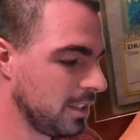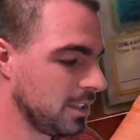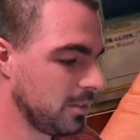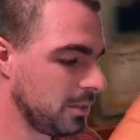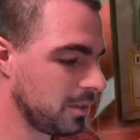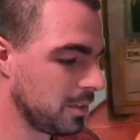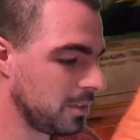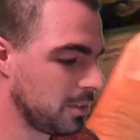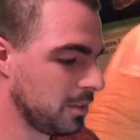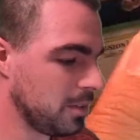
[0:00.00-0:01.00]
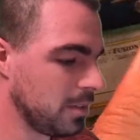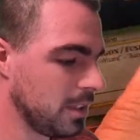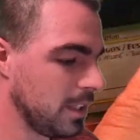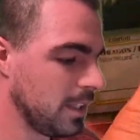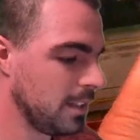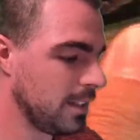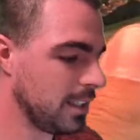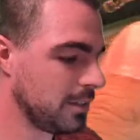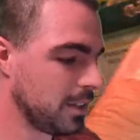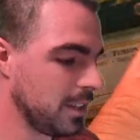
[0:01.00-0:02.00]
so we won't go through
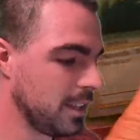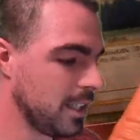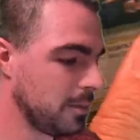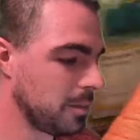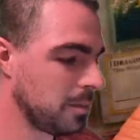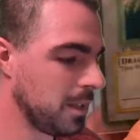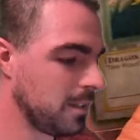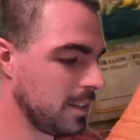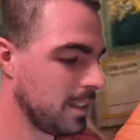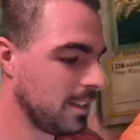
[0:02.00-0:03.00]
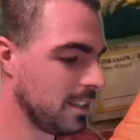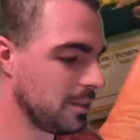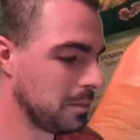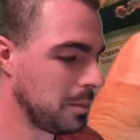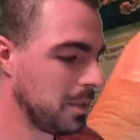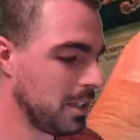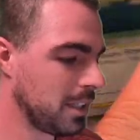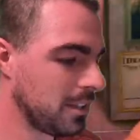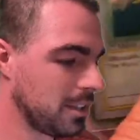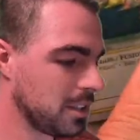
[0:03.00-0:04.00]
these very in depth, but this is from my buddy
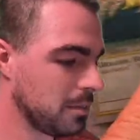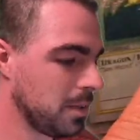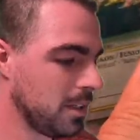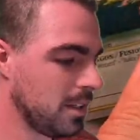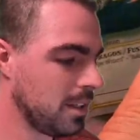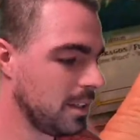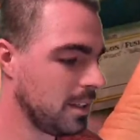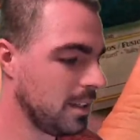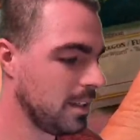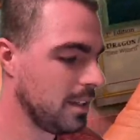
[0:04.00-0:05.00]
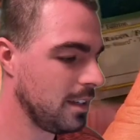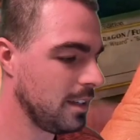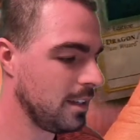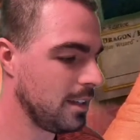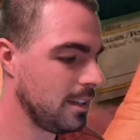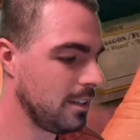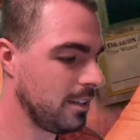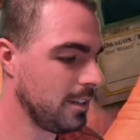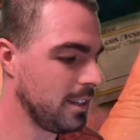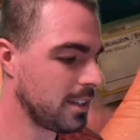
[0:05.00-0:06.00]
across the pond. All
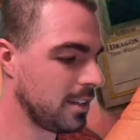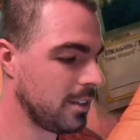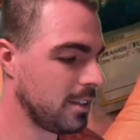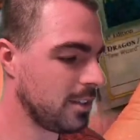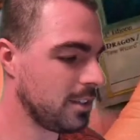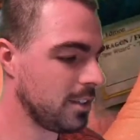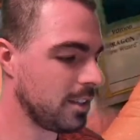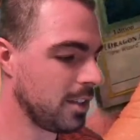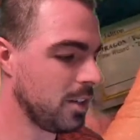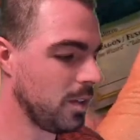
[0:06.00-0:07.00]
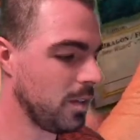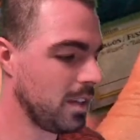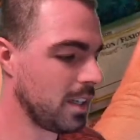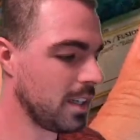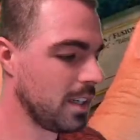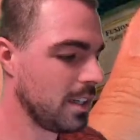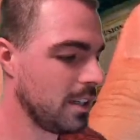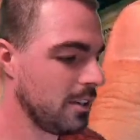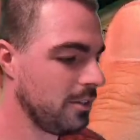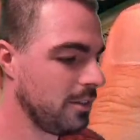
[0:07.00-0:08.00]
these cards are going
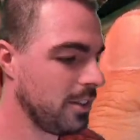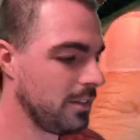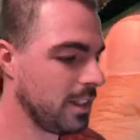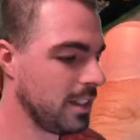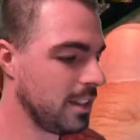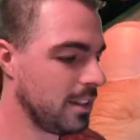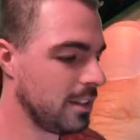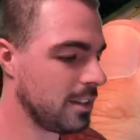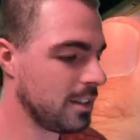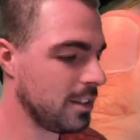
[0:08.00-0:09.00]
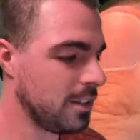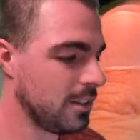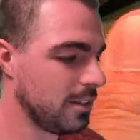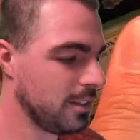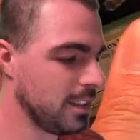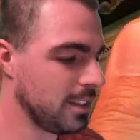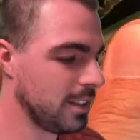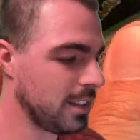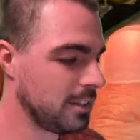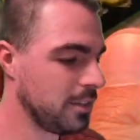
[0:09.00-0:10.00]
$50. All these
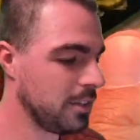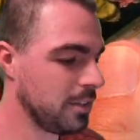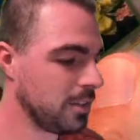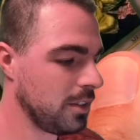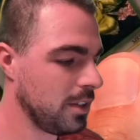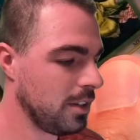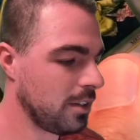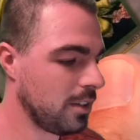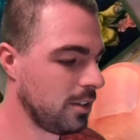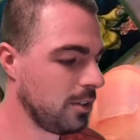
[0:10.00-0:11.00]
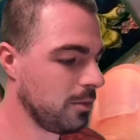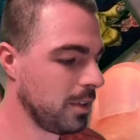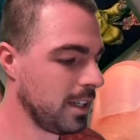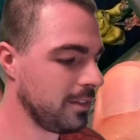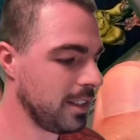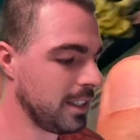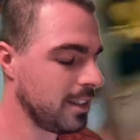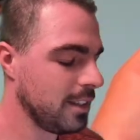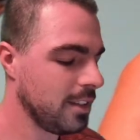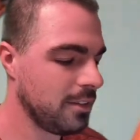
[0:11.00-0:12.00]
last few are all wavy.
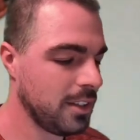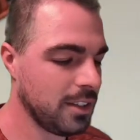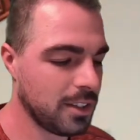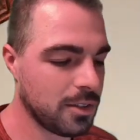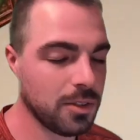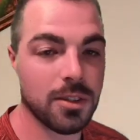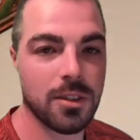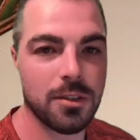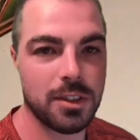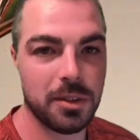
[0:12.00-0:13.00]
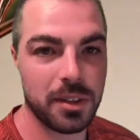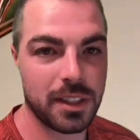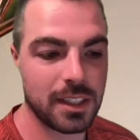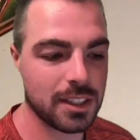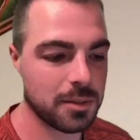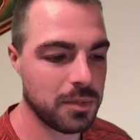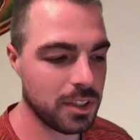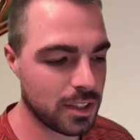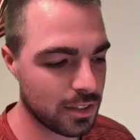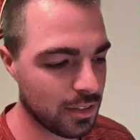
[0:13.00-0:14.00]
Really cool. Hopefully we can get some really
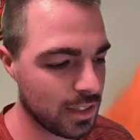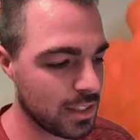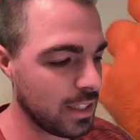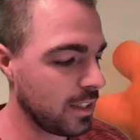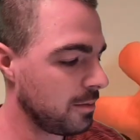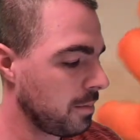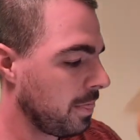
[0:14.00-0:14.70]
good grades there.